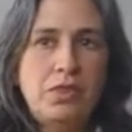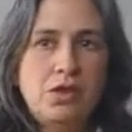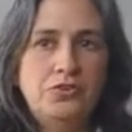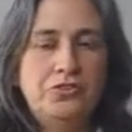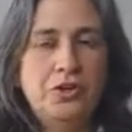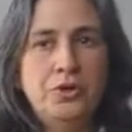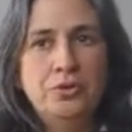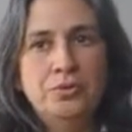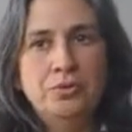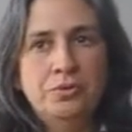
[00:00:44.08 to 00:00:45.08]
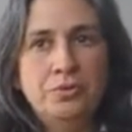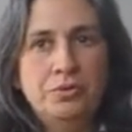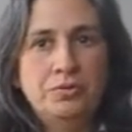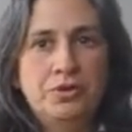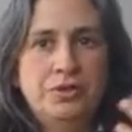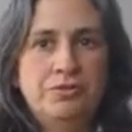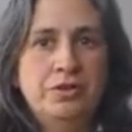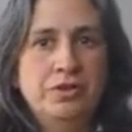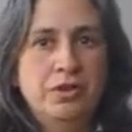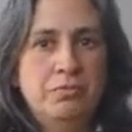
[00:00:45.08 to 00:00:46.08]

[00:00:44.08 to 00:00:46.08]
So different